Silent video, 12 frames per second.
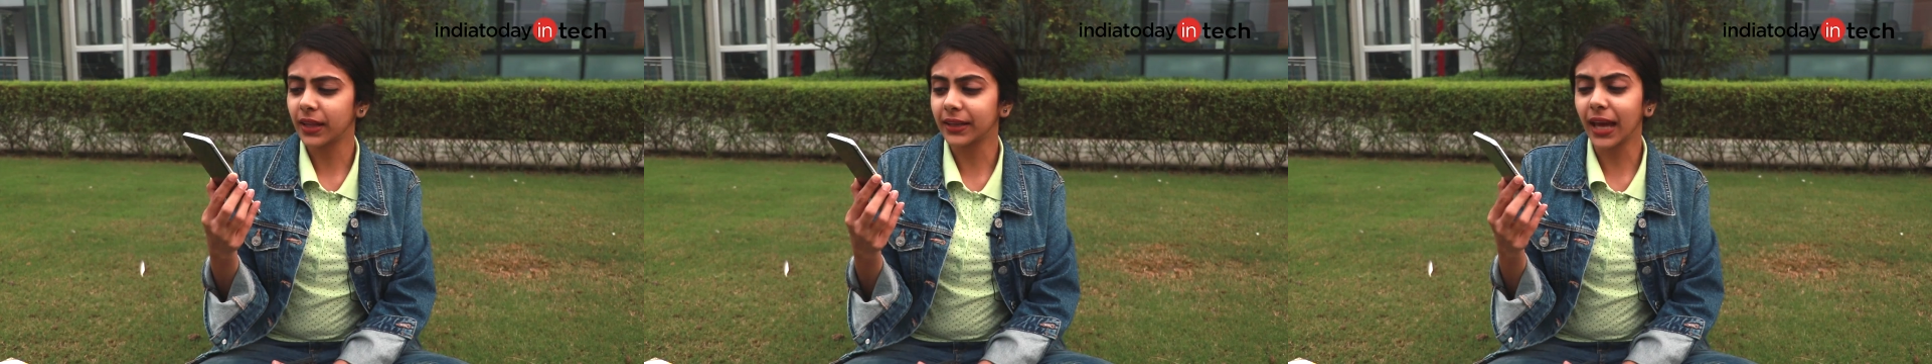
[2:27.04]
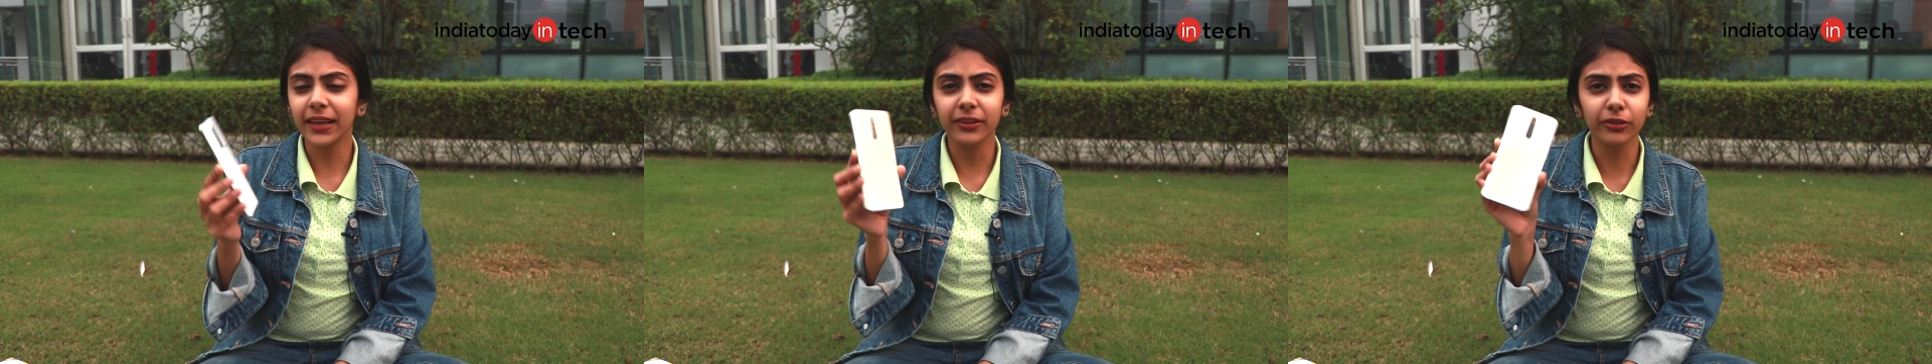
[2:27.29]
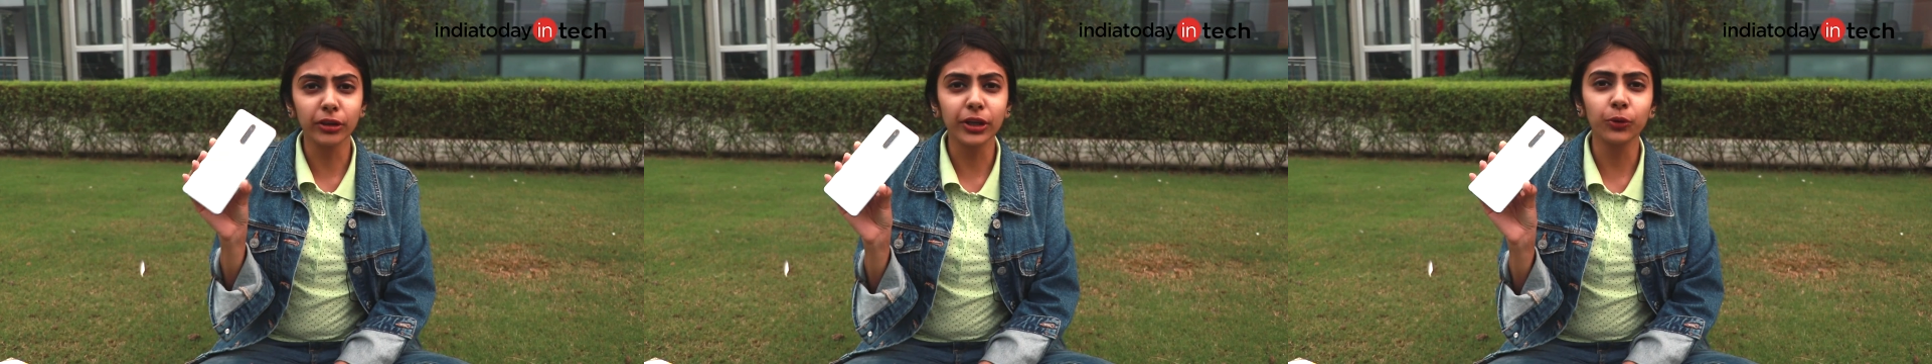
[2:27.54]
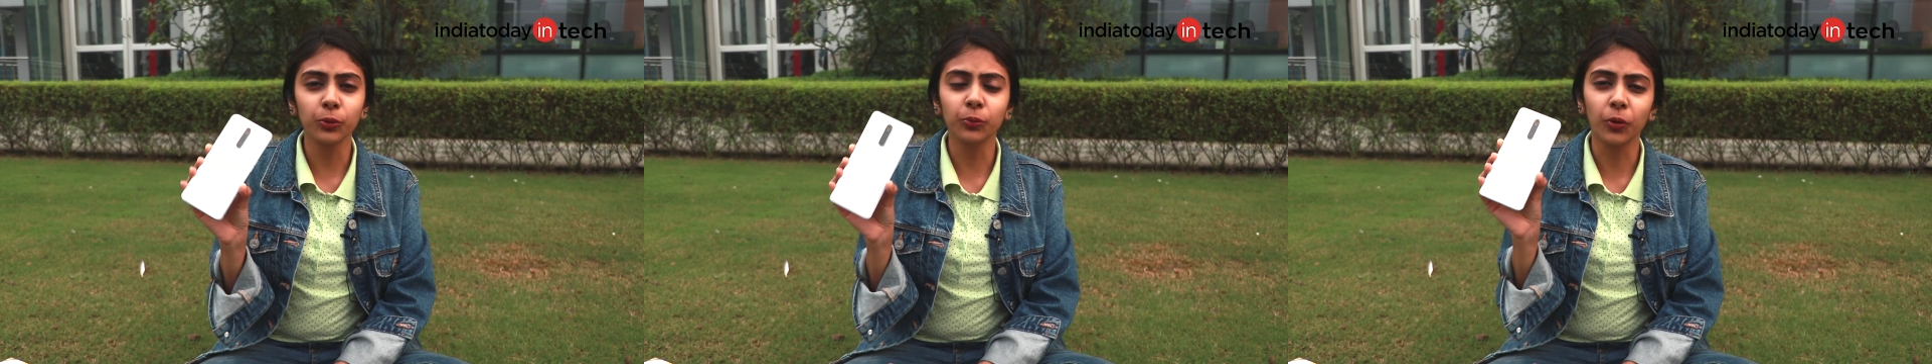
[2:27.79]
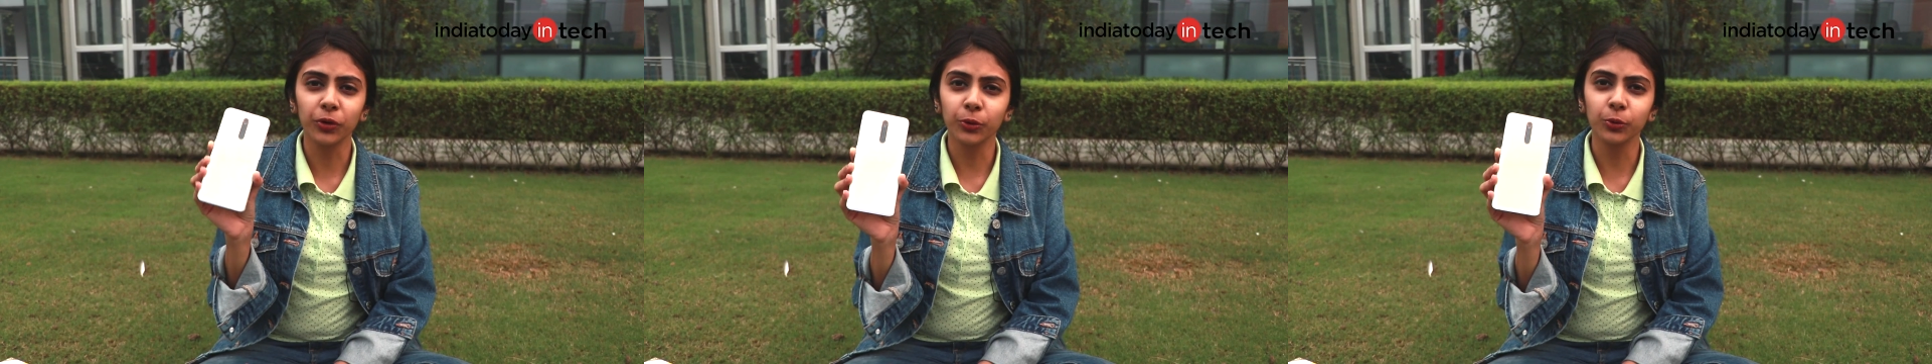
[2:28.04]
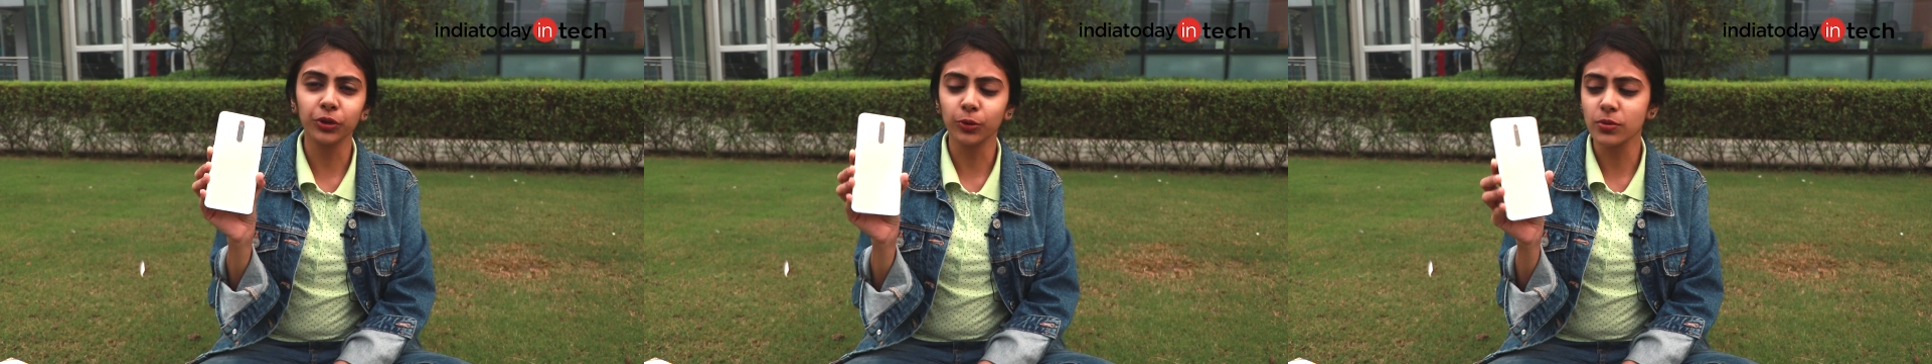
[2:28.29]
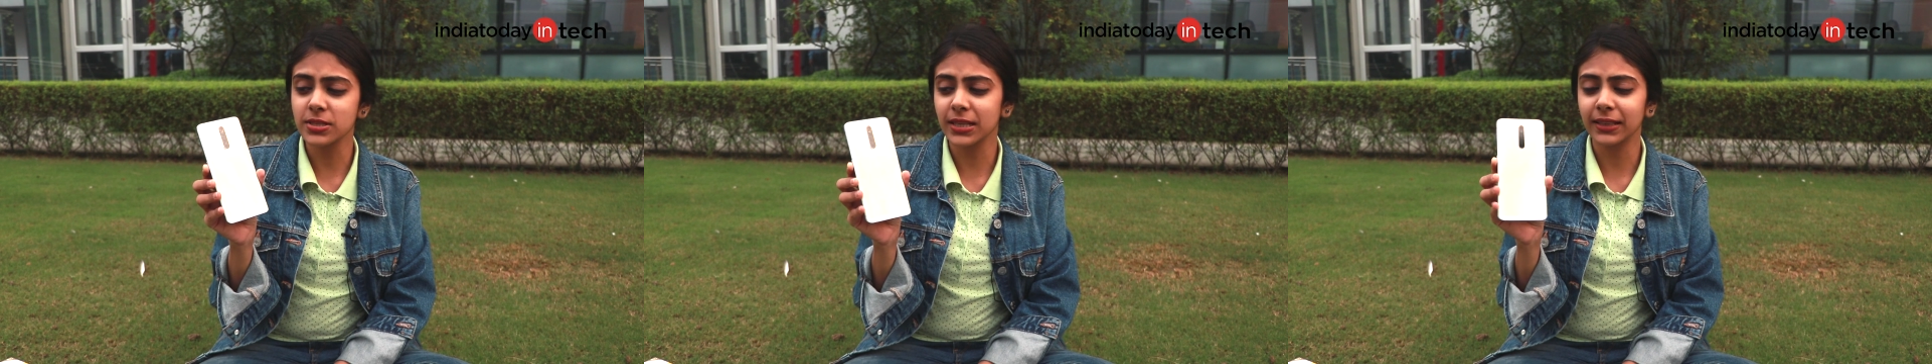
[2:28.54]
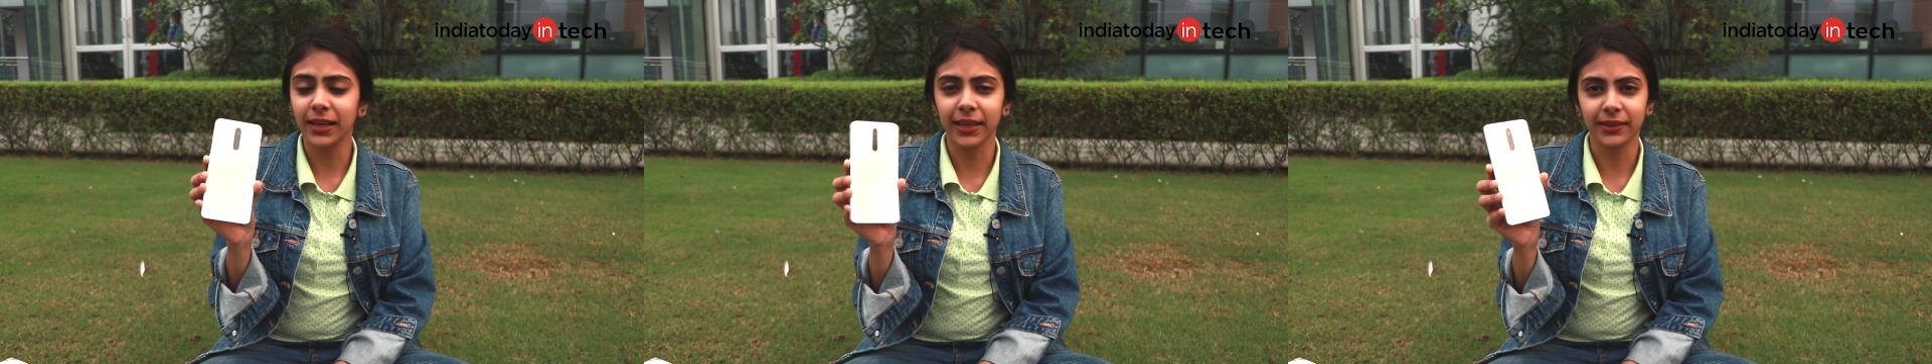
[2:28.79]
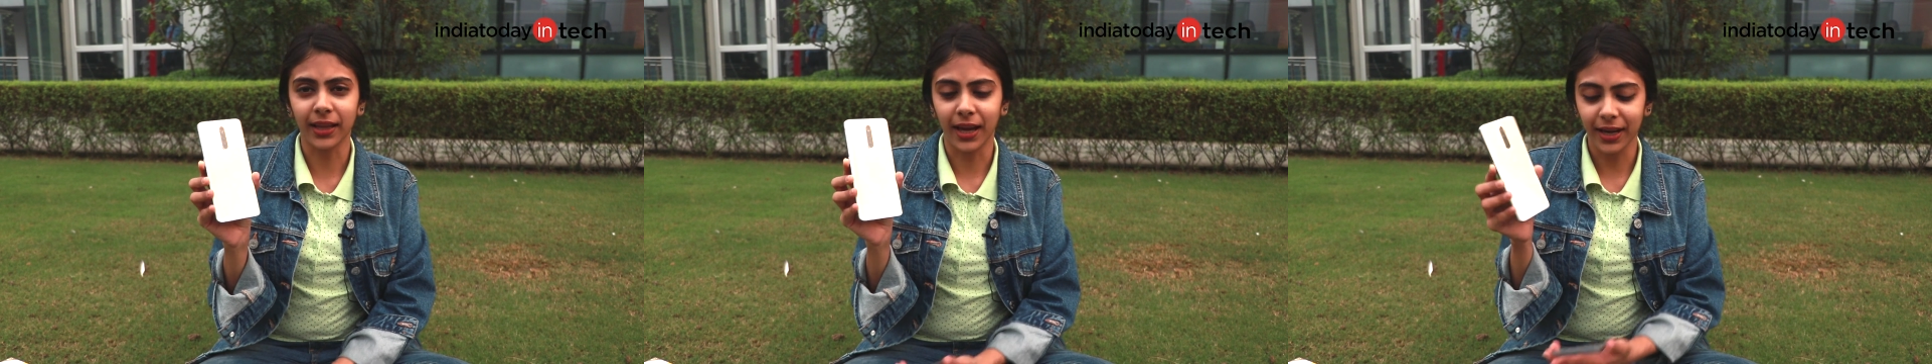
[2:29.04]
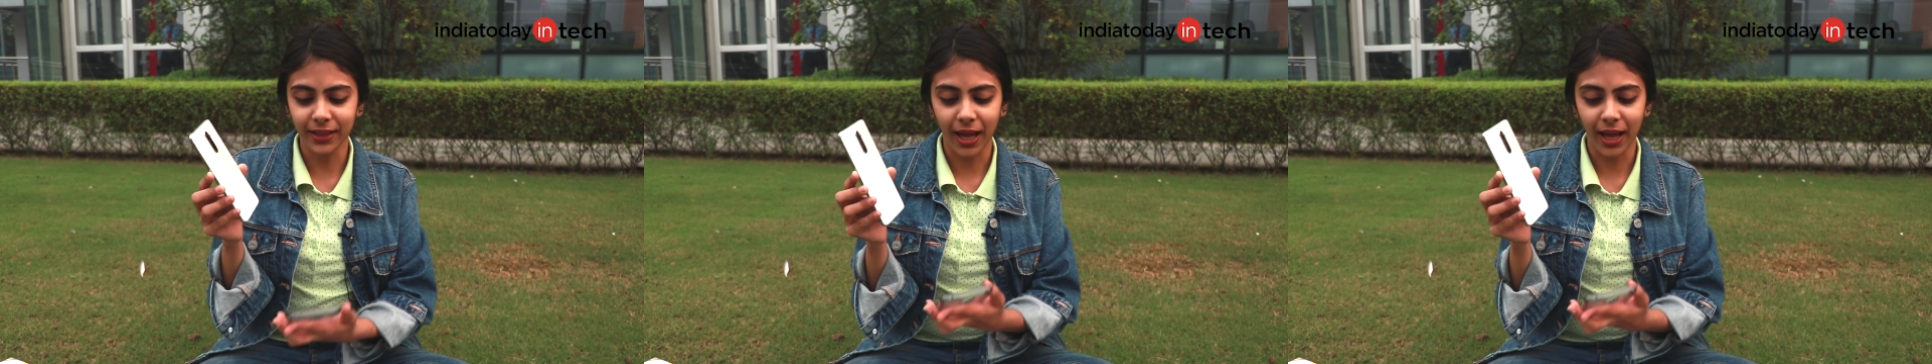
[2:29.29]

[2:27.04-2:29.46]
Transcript: that I really don't want to use it like that.